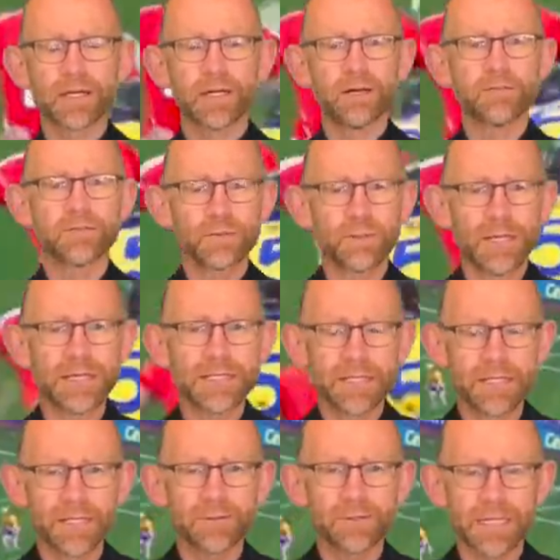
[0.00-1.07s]
of 20
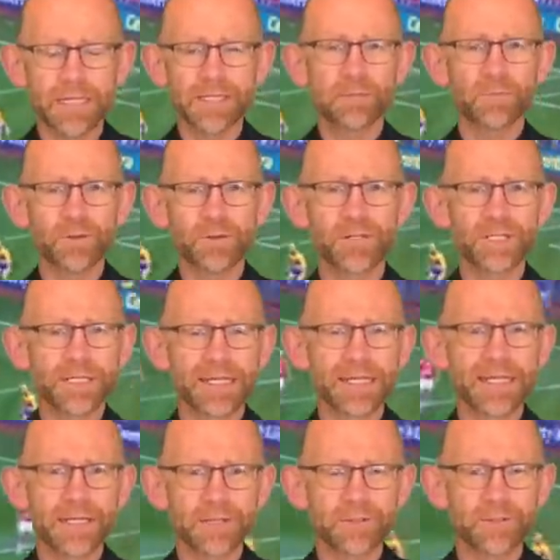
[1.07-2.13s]
great sporting
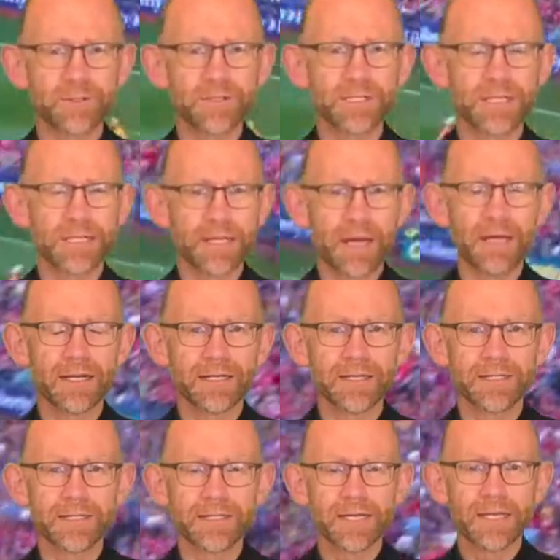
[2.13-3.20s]
heroes in
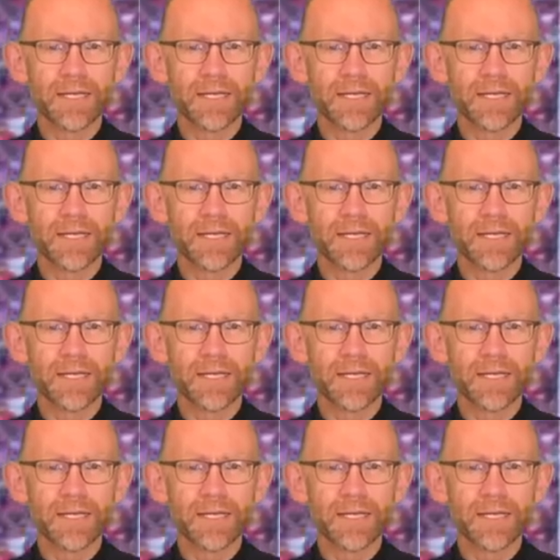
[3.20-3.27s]
Ireland.